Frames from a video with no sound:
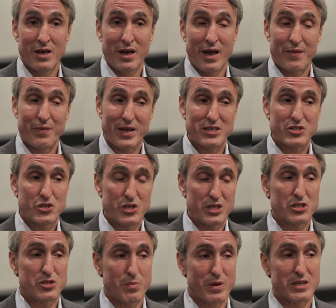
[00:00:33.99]
And then
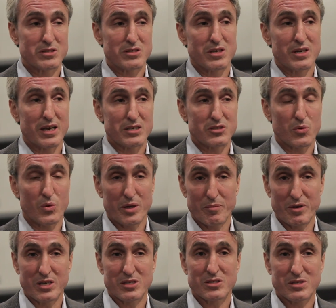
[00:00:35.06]
she spends the next 20
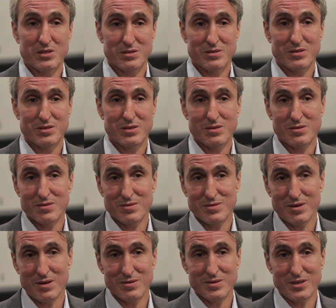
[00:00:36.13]
minutes,
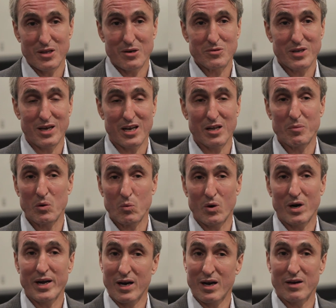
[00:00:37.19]
telling me
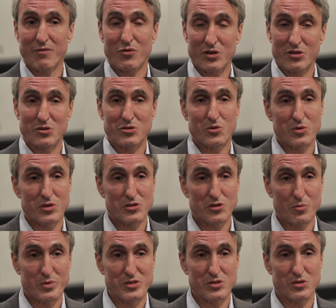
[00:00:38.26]
why high fructose corn
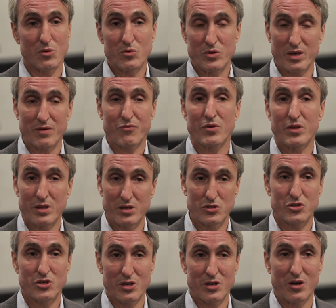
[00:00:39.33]
syrup is no different than
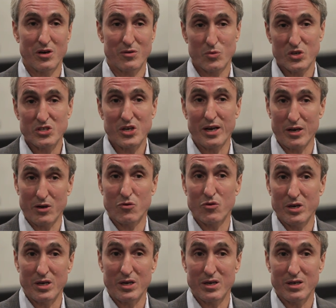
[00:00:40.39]
sugar, which I
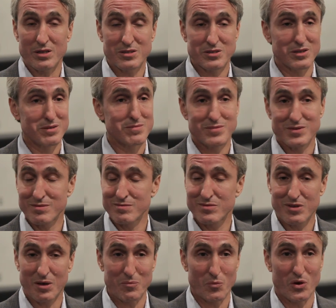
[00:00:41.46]
agree. That's
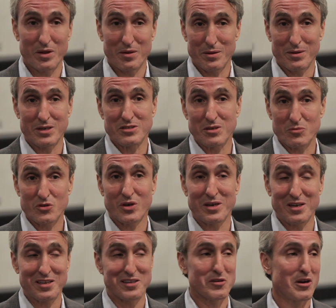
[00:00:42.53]
one of the things I'm
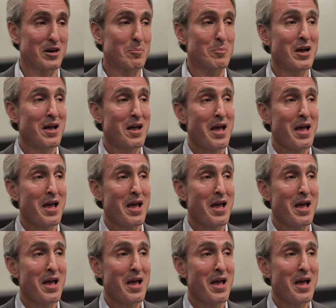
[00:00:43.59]
trying to clear up.